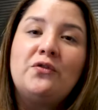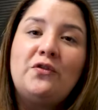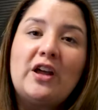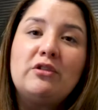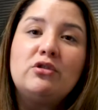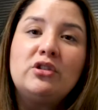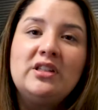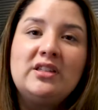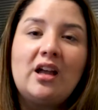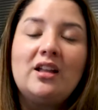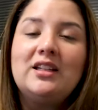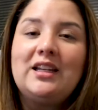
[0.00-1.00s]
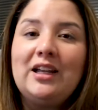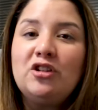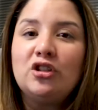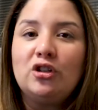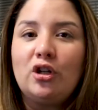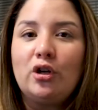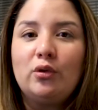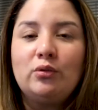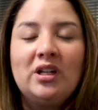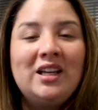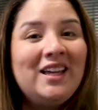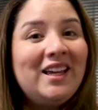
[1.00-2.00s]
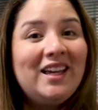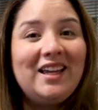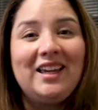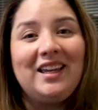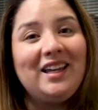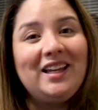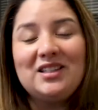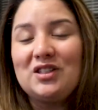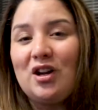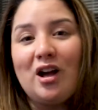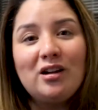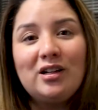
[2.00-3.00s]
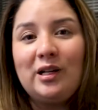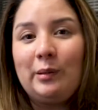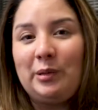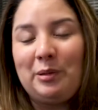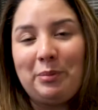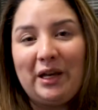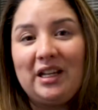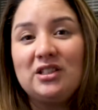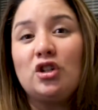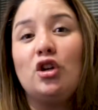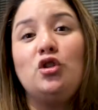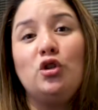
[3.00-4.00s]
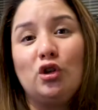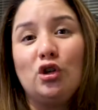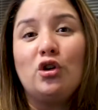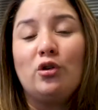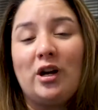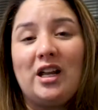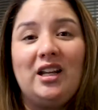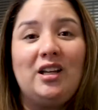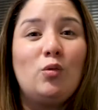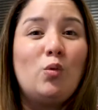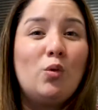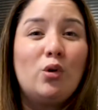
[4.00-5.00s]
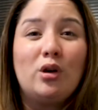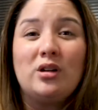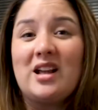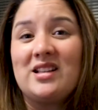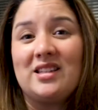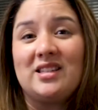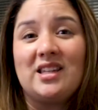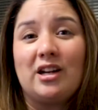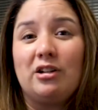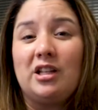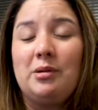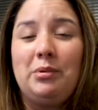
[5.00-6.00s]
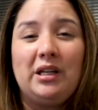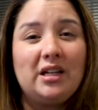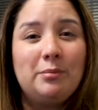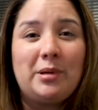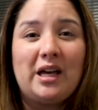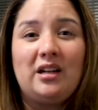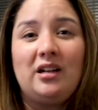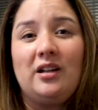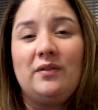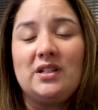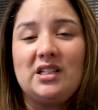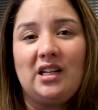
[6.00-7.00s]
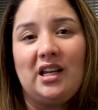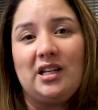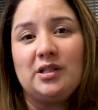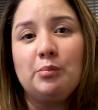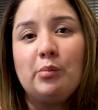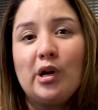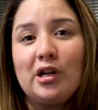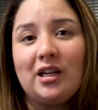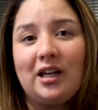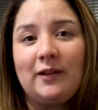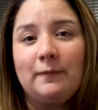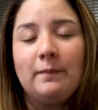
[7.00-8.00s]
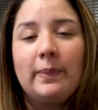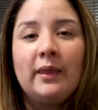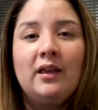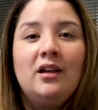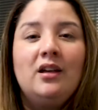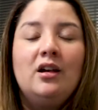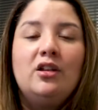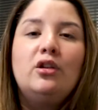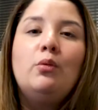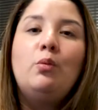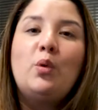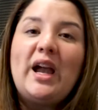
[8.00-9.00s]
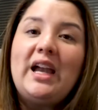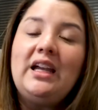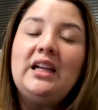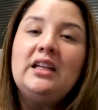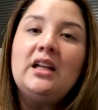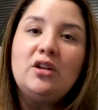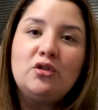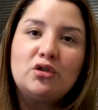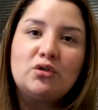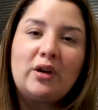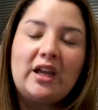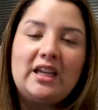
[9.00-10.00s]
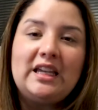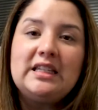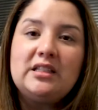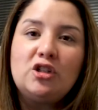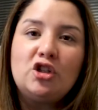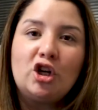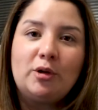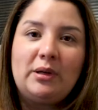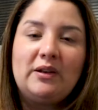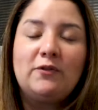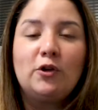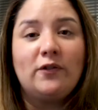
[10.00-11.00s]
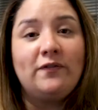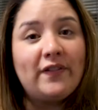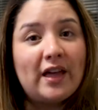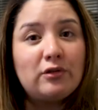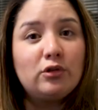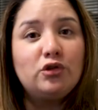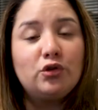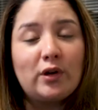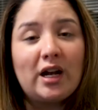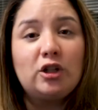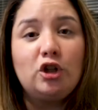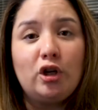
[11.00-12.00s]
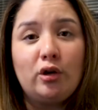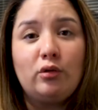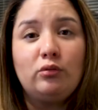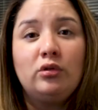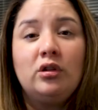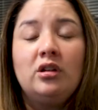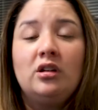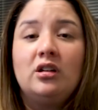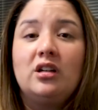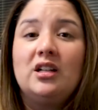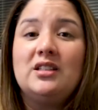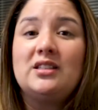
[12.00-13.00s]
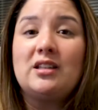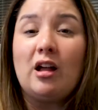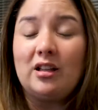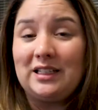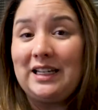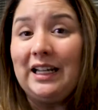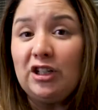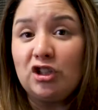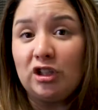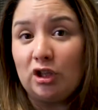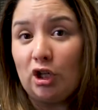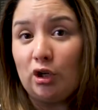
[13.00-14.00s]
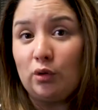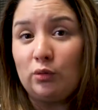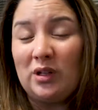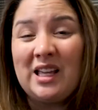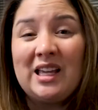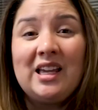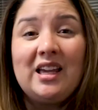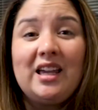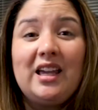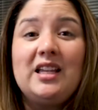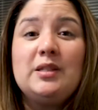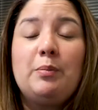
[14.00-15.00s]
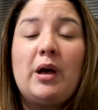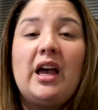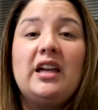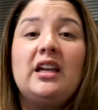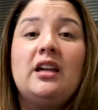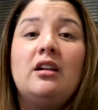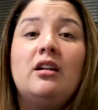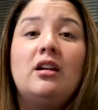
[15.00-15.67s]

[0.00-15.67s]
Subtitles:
federal consolidation loan is not going to be based on your credit or necessarily be competitive in today's market. The way an interest rate is determined for a federal direct loan consolidation loan is by